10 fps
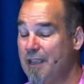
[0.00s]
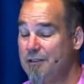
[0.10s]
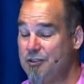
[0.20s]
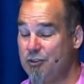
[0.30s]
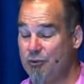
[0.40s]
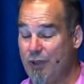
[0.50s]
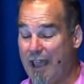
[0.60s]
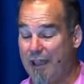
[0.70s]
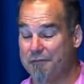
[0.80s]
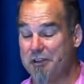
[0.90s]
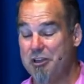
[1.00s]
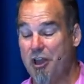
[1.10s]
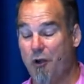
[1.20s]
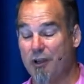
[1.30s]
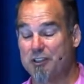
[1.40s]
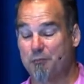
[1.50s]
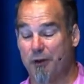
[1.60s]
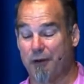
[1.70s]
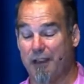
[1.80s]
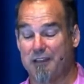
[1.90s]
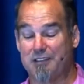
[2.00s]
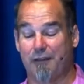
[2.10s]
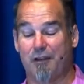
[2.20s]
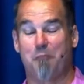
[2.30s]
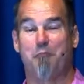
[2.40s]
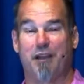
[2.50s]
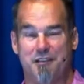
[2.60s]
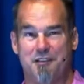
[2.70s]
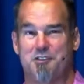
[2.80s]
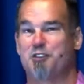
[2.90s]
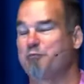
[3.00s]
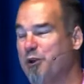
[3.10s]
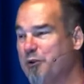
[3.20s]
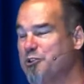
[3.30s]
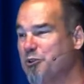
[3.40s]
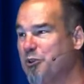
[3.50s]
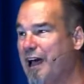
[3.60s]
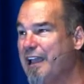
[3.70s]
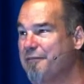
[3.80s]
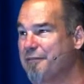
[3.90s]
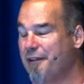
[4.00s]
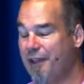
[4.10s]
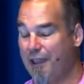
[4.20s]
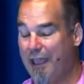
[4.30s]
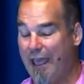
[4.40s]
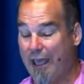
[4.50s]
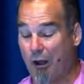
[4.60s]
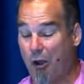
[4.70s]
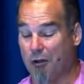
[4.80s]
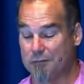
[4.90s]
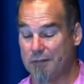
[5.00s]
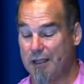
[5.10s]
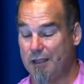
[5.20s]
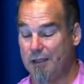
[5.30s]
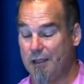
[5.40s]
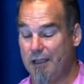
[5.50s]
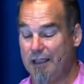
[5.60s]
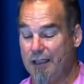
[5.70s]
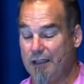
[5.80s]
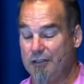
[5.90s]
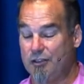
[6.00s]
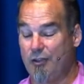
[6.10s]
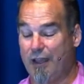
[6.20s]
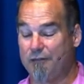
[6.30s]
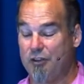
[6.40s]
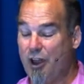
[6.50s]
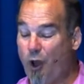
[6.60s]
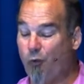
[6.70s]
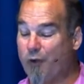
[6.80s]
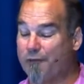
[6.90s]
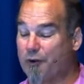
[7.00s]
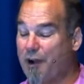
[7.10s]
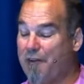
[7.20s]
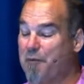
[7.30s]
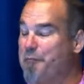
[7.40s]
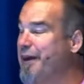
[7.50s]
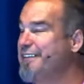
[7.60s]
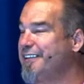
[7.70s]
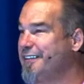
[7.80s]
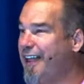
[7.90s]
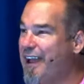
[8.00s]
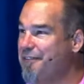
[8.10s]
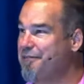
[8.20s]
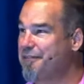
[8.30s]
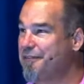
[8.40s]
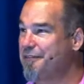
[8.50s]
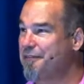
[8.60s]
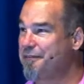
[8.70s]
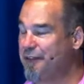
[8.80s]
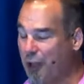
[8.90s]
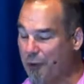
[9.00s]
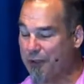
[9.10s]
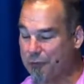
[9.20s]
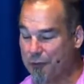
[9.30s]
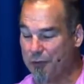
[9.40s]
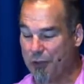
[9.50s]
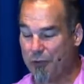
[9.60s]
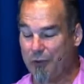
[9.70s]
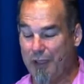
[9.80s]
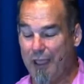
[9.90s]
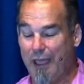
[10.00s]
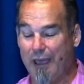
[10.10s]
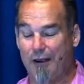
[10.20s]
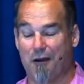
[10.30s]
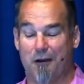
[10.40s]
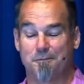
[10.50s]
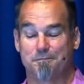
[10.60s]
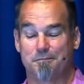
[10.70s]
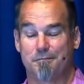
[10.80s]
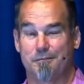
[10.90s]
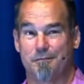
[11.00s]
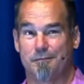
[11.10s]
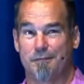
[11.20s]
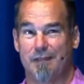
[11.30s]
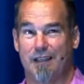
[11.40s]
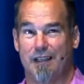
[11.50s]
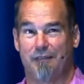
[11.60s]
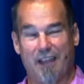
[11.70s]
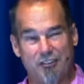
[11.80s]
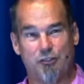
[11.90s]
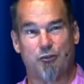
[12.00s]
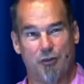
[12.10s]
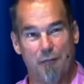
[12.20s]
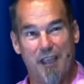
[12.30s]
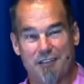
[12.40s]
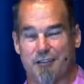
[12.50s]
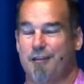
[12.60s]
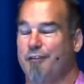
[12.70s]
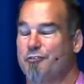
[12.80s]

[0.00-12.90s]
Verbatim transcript: Do you have no experience of an abundant spiritual life at all? Do you have no river of abundant life flowing through you at all? And if that's true, let me ask you another